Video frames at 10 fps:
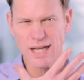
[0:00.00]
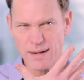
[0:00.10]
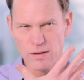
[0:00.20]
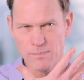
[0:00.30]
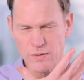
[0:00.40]

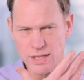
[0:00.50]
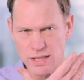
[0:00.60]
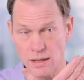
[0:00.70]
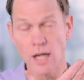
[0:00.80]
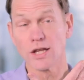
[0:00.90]
like it's
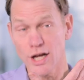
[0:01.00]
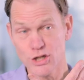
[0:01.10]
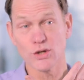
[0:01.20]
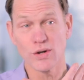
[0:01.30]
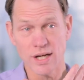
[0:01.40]
a
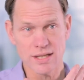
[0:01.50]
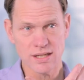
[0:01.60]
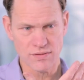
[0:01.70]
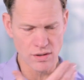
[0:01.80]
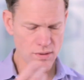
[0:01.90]

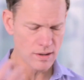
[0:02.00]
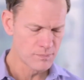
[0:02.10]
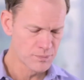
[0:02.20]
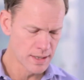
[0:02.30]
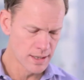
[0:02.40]
luxurious, if you will,
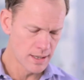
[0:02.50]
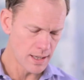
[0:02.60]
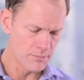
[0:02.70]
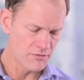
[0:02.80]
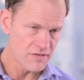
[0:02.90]

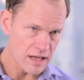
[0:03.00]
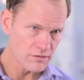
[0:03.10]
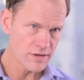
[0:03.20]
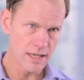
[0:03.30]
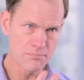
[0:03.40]
um,
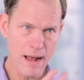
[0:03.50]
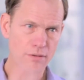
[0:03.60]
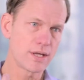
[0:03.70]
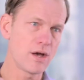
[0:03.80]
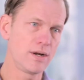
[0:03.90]
velvety
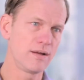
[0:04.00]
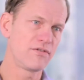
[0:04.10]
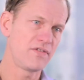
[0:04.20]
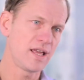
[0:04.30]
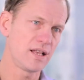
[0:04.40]
mouth coating
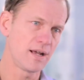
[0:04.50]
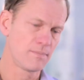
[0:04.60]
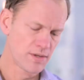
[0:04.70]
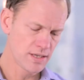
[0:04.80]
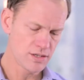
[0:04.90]
feeling
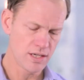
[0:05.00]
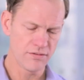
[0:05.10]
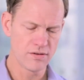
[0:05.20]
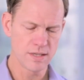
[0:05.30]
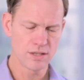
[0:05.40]
that you
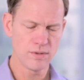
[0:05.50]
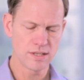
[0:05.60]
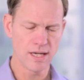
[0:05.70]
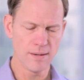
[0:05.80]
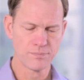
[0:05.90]
get from this
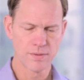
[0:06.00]
whiskey.